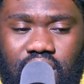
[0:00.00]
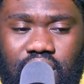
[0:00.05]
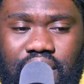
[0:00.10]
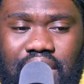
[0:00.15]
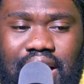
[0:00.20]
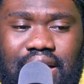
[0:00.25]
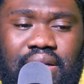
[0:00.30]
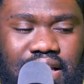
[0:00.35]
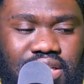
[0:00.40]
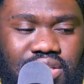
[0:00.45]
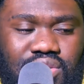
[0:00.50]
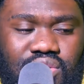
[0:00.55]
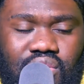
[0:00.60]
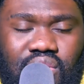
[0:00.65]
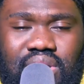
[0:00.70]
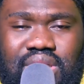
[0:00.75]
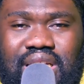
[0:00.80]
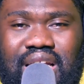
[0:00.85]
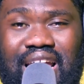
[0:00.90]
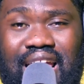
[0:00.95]
All right, it's
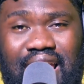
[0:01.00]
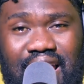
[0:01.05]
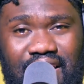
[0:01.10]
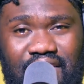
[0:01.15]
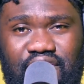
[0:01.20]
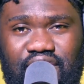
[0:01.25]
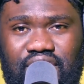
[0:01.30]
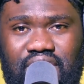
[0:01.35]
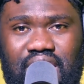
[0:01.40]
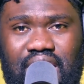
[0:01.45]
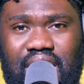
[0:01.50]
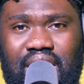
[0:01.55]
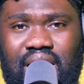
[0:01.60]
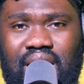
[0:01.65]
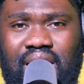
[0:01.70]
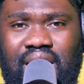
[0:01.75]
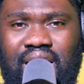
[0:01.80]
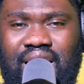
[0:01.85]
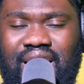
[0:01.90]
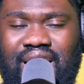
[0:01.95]
not heavier
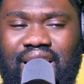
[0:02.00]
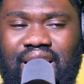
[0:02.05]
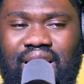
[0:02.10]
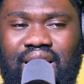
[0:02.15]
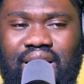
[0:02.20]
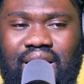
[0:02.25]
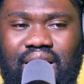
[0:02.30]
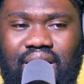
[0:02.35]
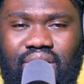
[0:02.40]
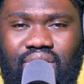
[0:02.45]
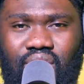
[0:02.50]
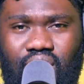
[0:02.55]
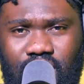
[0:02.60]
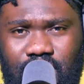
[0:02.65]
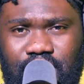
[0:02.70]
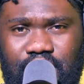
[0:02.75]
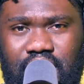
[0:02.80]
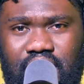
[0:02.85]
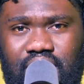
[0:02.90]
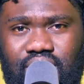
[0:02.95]

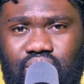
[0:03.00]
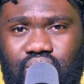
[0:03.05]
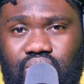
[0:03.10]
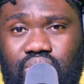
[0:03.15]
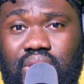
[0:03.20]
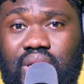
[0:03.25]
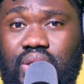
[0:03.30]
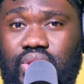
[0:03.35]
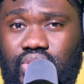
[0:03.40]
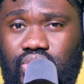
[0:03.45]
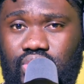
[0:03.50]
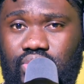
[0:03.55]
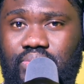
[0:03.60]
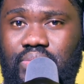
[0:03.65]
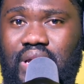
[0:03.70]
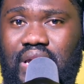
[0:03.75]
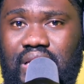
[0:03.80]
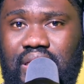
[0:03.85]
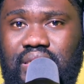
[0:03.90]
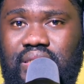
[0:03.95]
compared to the
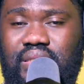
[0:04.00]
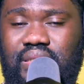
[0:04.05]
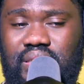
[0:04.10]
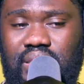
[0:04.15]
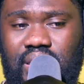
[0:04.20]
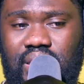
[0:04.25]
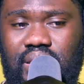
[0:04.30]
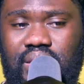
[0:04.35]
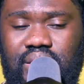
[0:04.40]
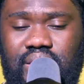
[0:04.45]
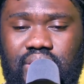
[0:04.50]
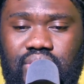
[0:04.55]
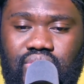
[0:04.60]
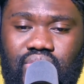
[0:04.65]
Zoom H6.